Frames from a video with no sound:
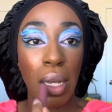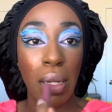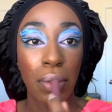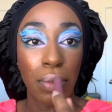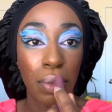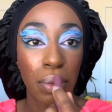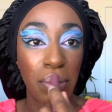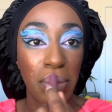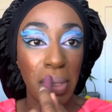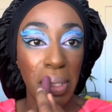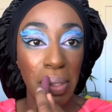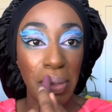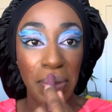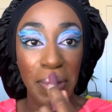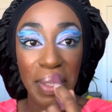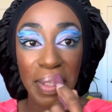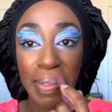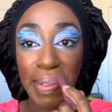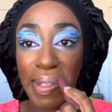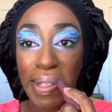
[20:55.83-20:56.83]
From
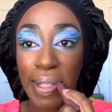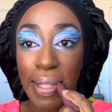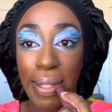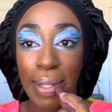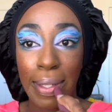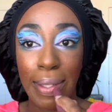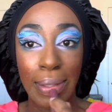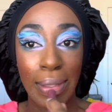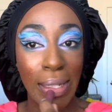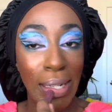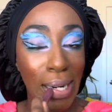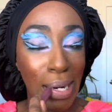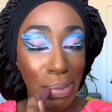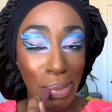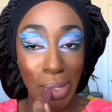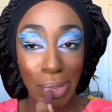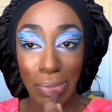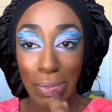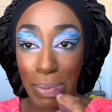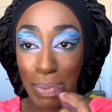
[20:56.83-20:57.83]
Juvia's, oh, I
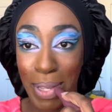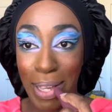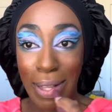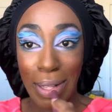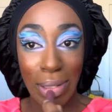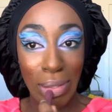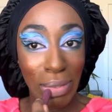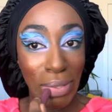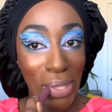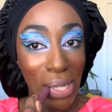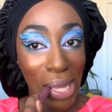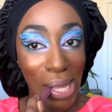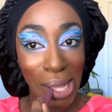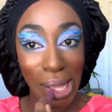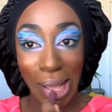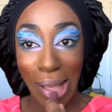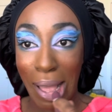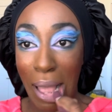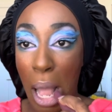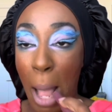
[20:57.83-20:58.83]
mean from e.l.f.
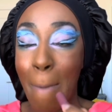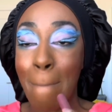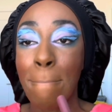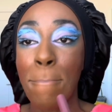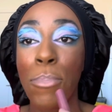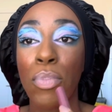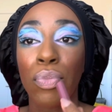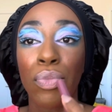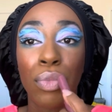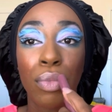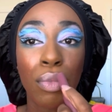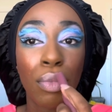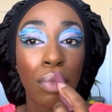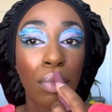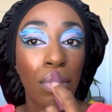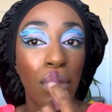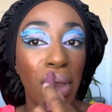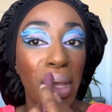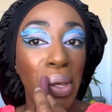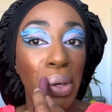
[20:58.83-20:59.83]

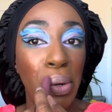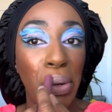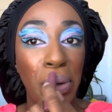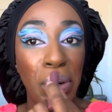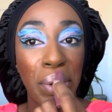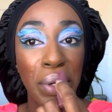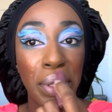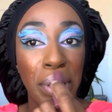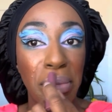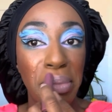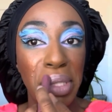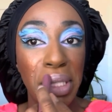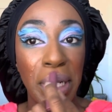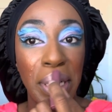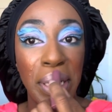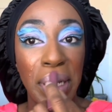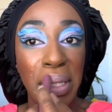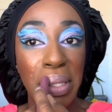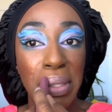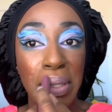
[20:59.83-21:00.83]
The Core Lip
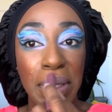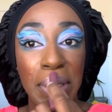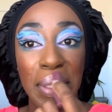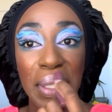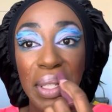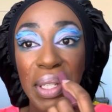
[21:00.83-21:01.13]
Shines.